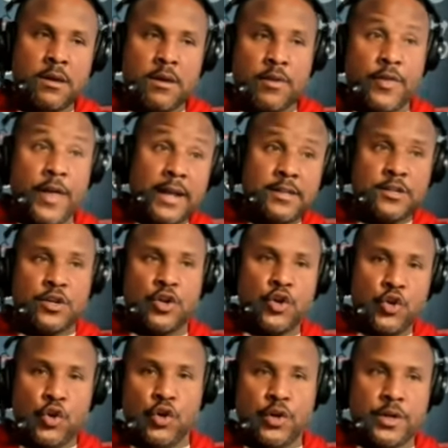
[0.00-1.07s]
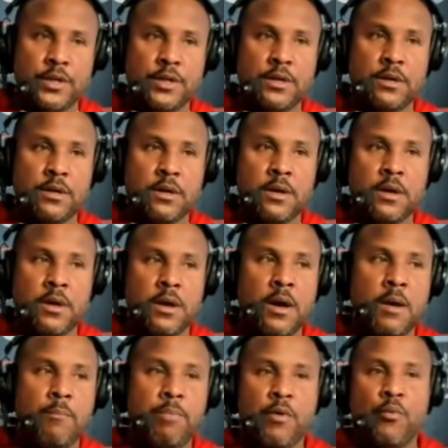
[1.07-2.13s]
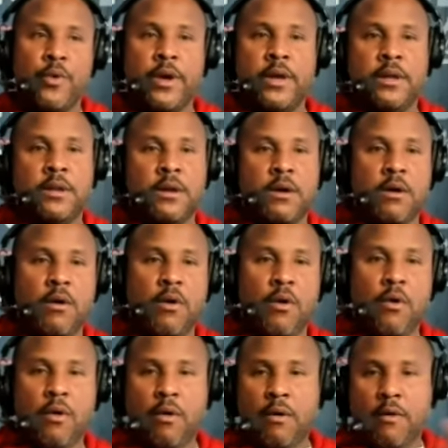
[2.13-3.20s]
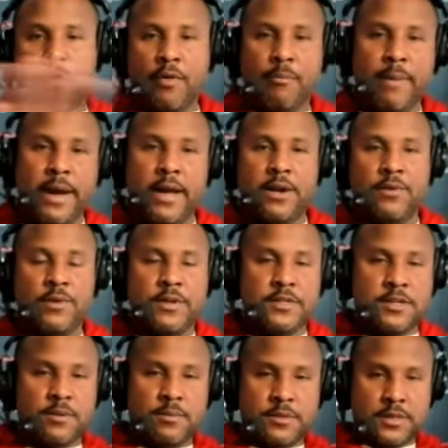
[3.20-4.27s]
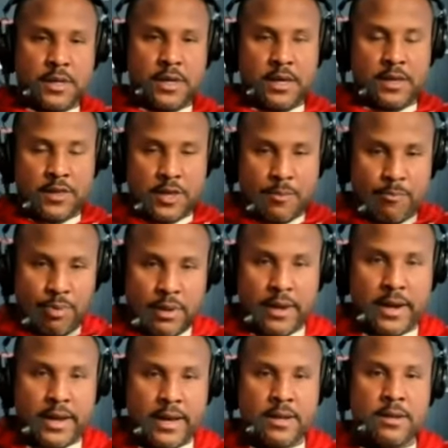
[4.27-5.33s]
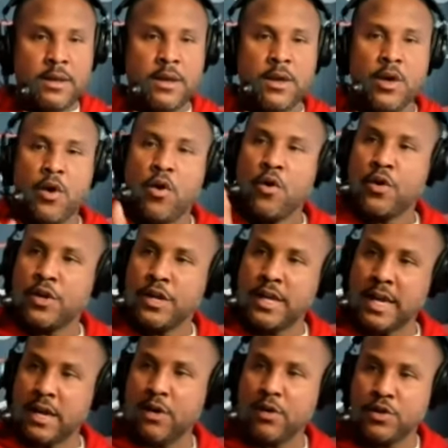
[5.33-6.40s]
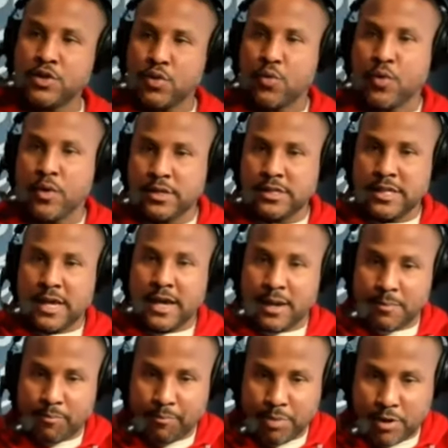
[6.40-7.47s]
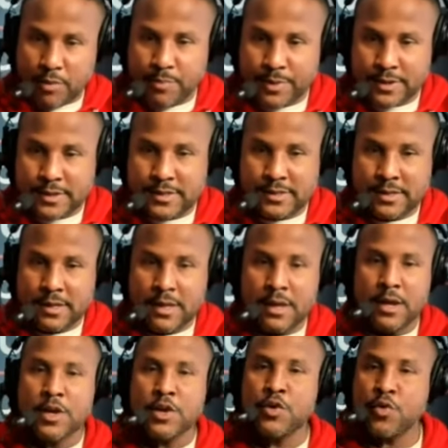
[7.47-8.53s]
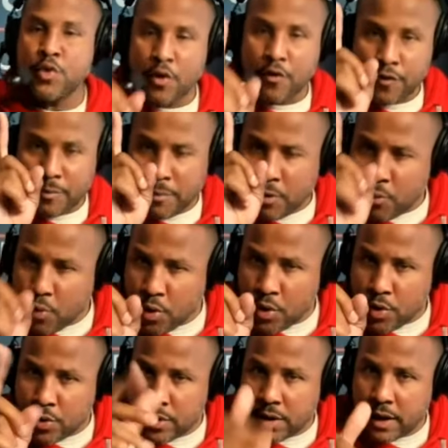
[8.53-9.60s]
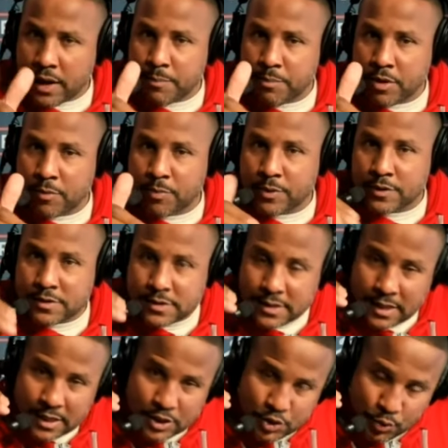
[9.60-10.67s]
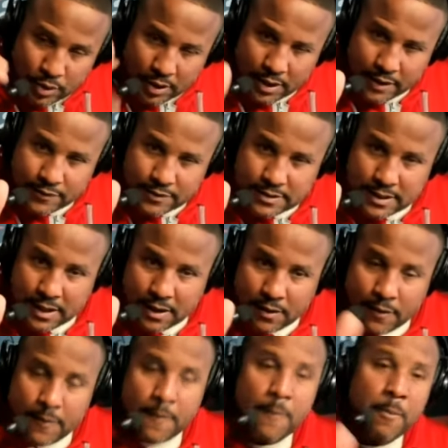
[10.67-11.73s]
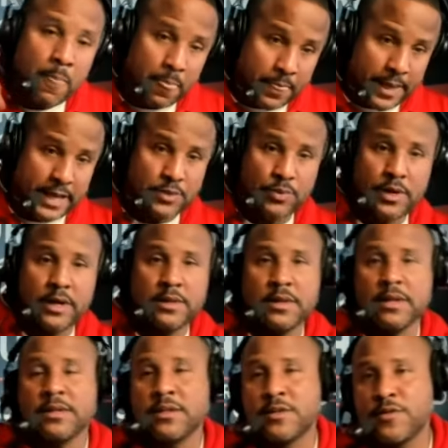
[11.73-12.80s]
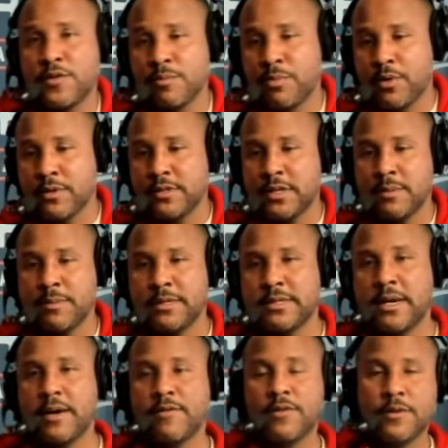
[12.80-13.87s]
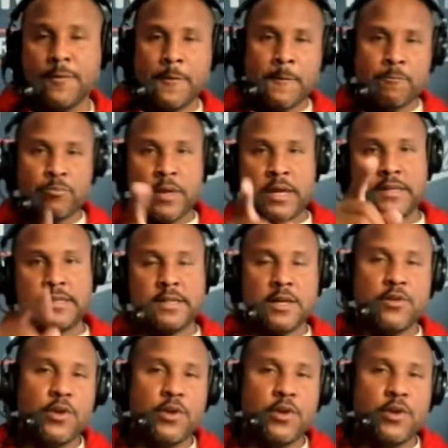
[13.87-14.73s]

that's good. But when all the mannerisms and the plan are geared towards that purpose, you go from a word like purpose to a lifestyle. That's what I think this football team is after. It's another